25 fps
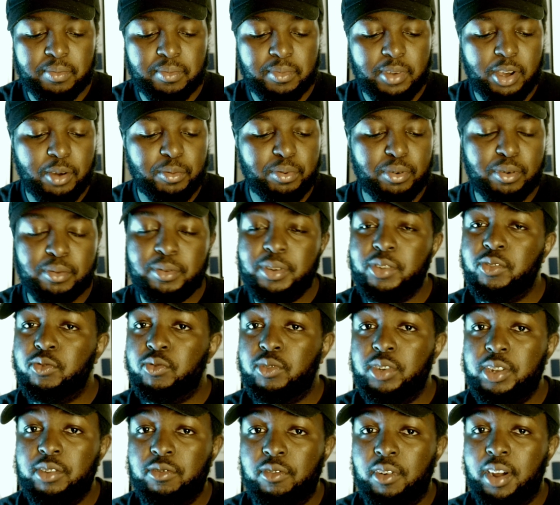I'll probably
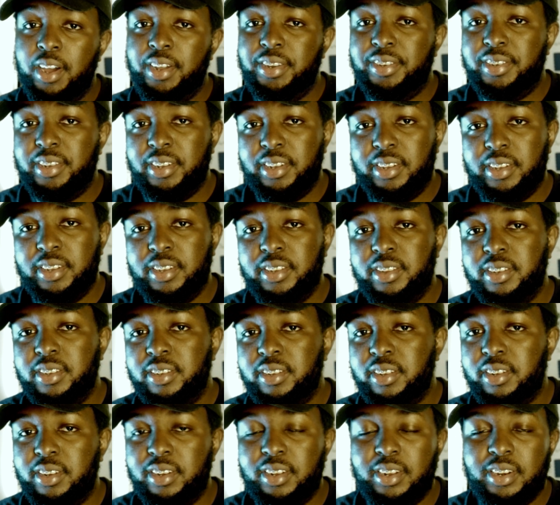rewrite it
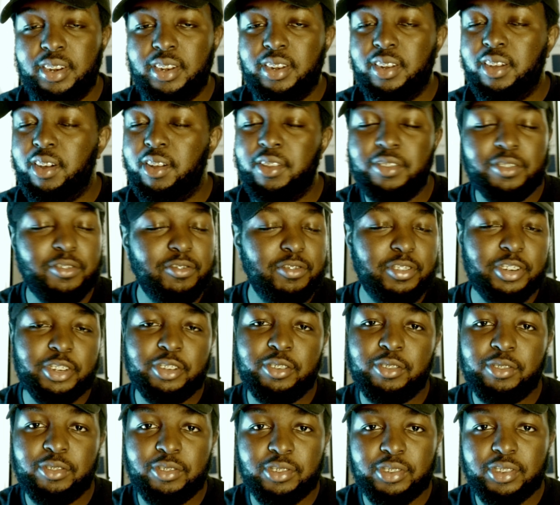in another
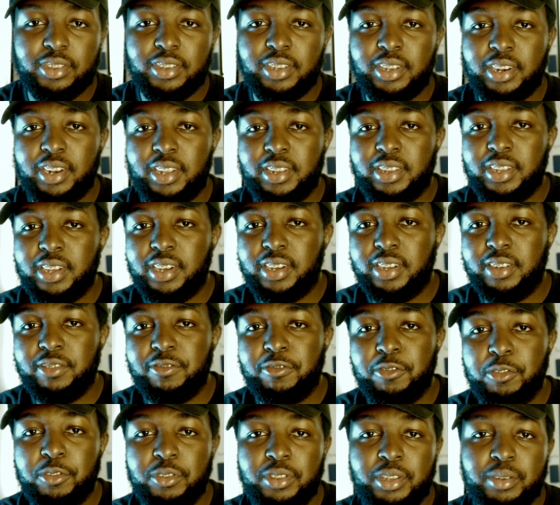video or something like that
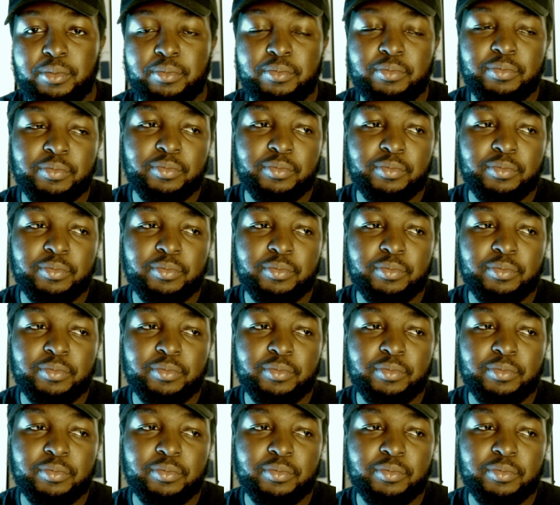for them.